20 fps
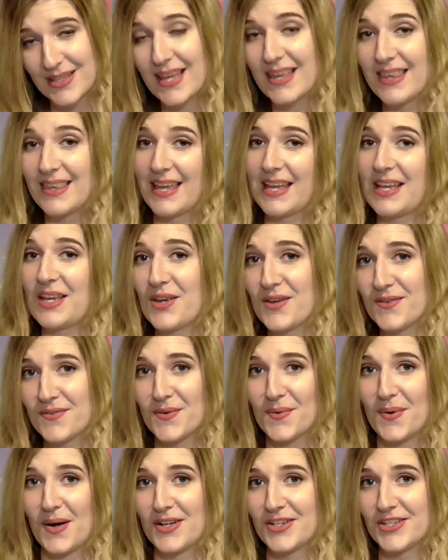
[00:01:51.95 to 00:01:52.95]
Thank you
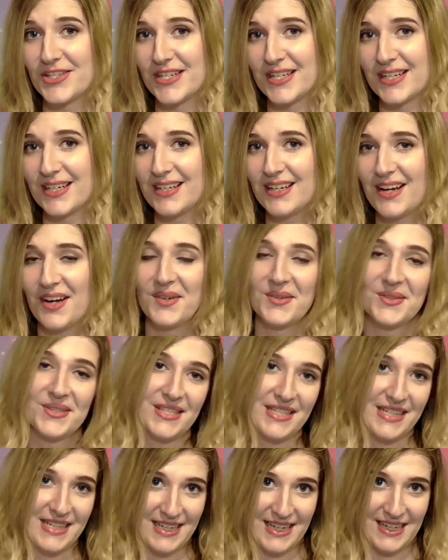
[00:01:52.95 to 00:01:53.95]
for watching. I'll
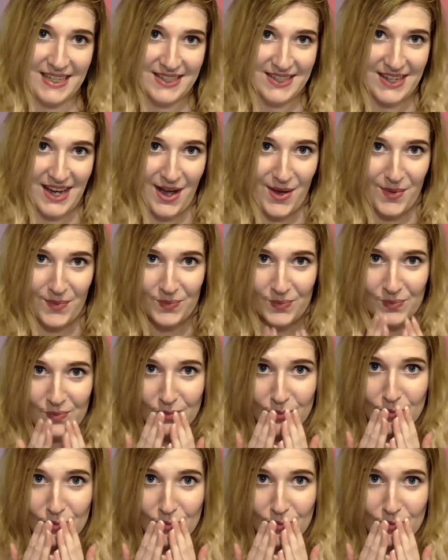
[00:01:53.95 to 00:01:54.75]
see you next time.